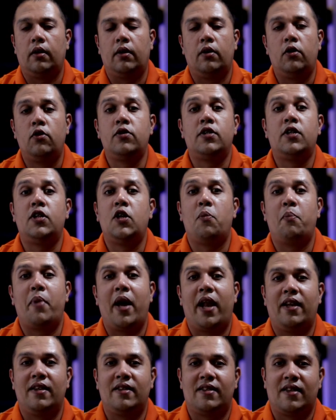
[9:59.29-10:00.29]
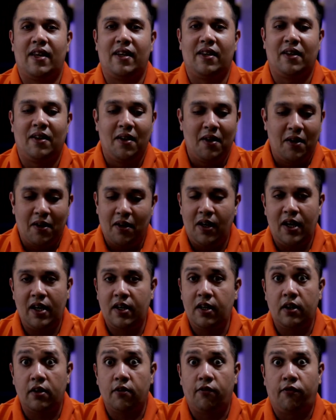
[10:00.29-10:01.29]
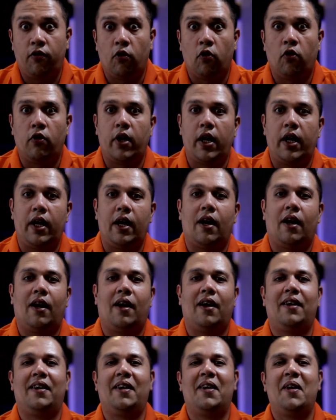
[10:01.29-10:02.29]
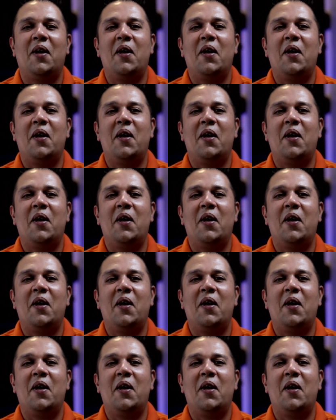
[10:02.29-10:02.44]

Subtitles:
losing your balance and hitting the floor really hard,